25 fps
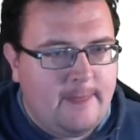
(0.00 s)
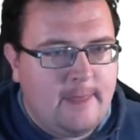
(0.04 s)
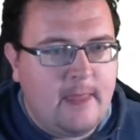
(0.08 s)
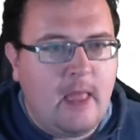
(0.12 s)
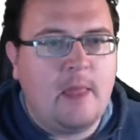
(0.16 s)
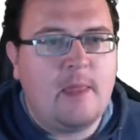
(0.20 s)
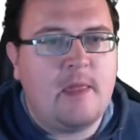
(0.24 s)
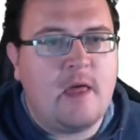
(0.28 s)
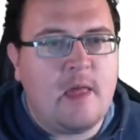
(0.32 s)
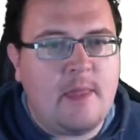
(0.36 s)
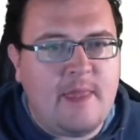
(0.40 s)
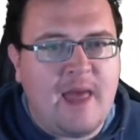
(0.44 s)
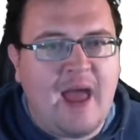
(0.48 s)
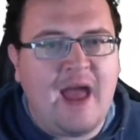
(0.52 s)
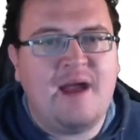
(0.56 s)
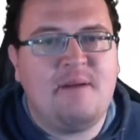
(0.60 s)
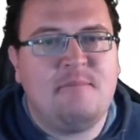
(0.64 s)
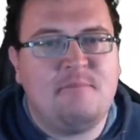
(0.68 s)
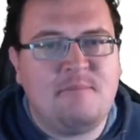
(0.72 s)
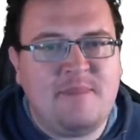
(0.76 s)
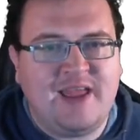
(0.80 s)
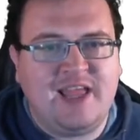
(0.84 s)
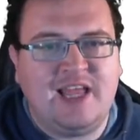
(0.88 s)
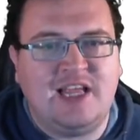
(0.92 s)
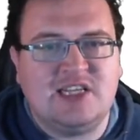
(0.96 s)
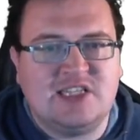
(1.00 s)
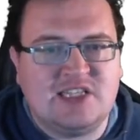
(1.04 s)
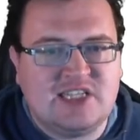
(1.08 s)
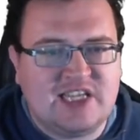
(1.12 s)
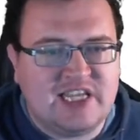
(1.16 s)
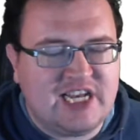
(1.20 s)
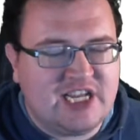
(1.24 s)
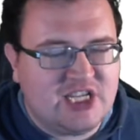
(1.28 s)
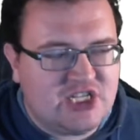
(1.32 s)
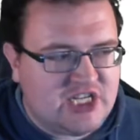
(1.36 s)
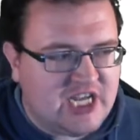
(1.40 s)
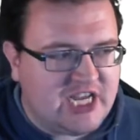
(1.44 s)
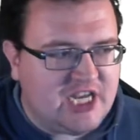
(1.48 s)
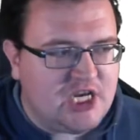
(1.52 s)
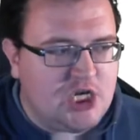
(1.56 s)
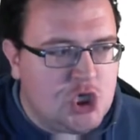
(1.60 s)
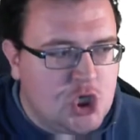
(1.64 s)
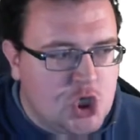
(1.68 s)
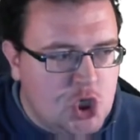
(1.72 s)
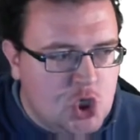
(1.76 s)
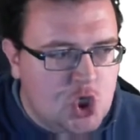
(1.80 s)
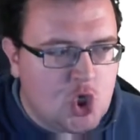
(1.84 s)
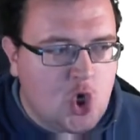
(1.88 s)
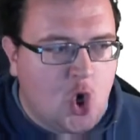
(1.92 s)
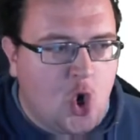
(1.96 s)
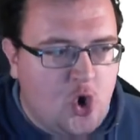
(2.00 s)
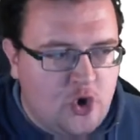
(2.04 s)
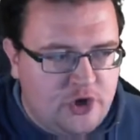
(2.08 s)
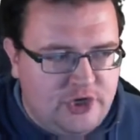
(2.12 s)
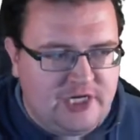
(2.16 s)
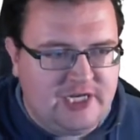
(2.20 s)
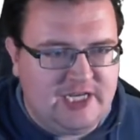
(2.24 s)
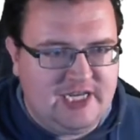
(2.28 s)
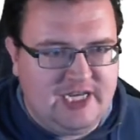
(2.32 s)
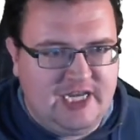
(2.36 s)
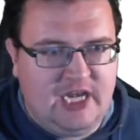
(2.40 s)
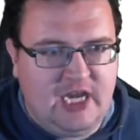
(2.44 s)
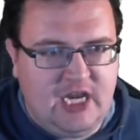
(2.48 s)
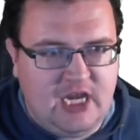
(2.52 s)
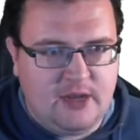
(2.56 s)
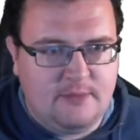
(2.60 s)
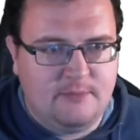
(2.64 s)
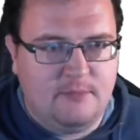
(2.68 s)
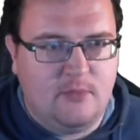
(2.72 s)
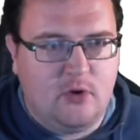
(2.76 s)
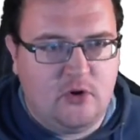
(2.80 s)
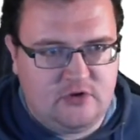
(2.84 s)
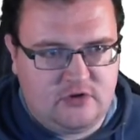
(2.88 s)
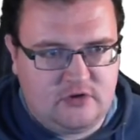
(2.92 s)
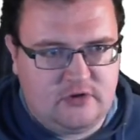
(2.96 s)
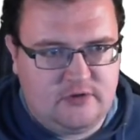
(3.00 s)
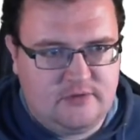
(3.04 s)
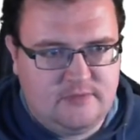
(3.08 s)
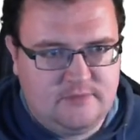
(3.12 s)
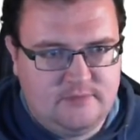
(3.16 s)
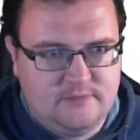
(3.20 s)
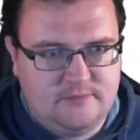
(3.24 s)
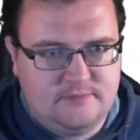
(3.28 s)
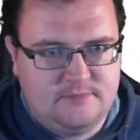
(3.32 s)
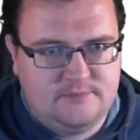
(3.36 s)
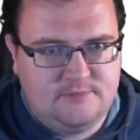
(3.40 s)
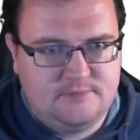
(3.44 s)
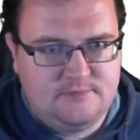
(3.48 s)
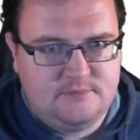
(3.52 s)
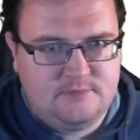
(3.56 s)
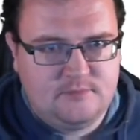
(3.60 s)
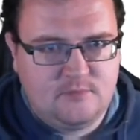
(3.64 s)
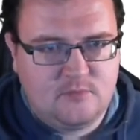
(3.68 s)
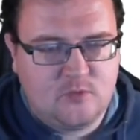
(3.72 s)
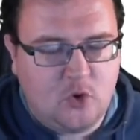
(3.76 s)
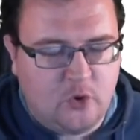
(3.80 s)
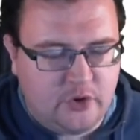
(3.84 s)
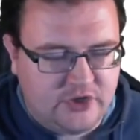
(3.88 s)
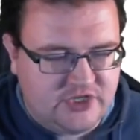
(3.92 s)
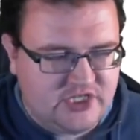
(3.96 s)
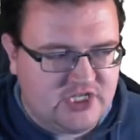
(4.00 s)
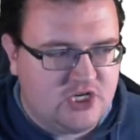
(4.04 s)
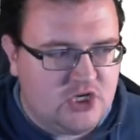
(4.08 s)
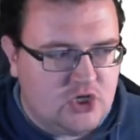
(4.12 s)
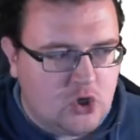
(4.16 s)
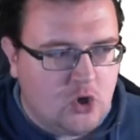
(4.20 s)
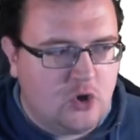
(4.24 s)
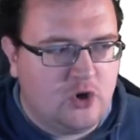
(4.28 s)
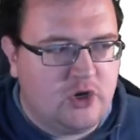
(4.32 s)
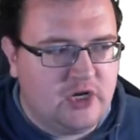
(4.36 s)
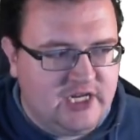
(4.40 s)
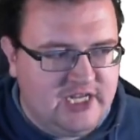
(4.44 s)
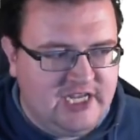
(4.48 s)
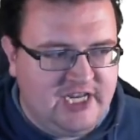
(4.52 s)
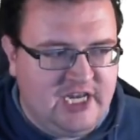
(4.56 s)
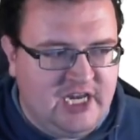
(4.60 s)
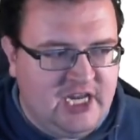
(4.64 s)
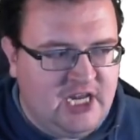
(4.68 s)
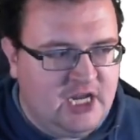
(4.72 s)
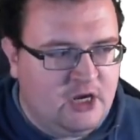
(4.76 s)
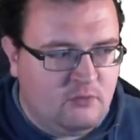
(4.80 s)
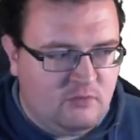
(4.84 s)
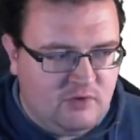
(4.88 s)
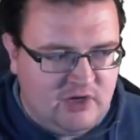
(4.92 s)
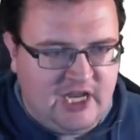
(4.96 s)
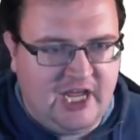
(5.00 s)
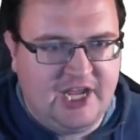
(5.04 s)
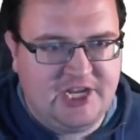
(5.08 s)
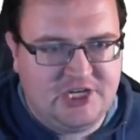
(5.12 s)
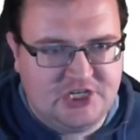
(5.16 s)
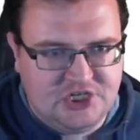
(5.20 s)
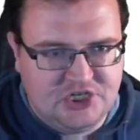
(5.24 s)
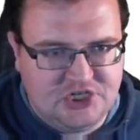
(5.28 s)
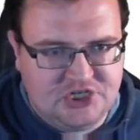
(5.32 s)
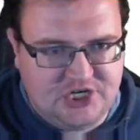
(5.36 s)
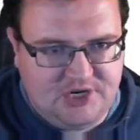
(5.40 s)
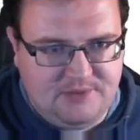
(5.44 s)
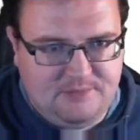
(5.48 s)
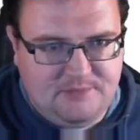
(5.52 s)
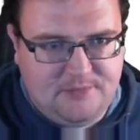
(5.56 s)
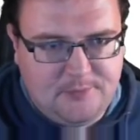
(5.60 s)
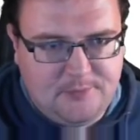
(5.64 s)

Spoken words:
then that means that it's a non-linear model, or it's a non-linear relationship.